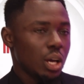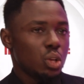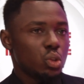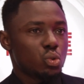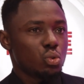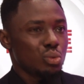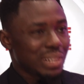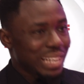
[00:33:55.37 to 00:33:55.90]

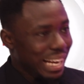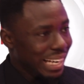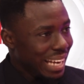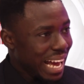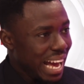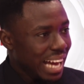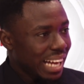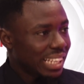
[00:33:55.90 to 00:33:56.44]
to
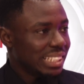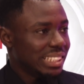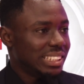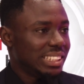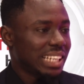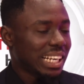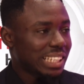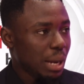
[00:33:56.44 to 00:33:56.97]
gather the
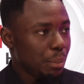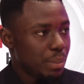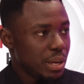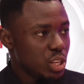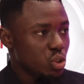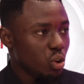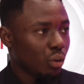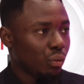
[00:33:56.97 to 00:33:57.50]

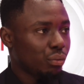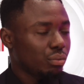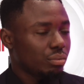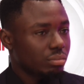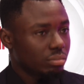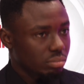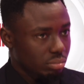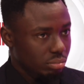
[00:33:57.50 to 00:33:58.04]
database
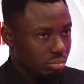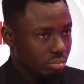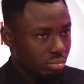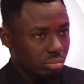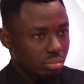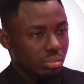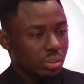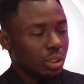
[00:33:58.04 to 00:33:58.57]

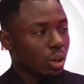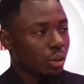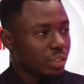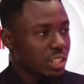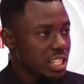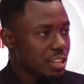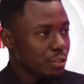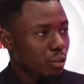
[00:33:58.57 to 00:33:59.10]
of
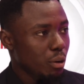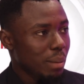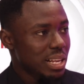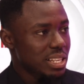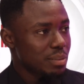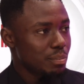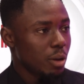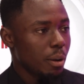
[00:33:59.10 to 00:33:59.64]
these informal
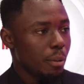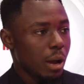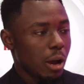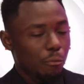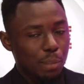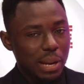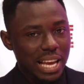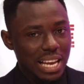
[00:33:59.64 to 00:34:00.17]

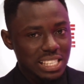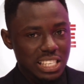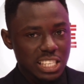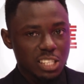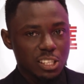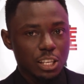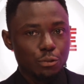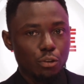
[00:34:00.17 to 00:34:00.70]
players in
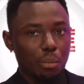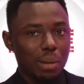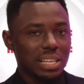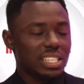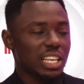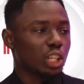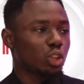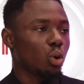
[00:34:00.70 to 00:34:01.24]
this informal
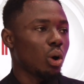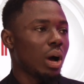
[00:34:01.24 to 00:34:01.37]
sector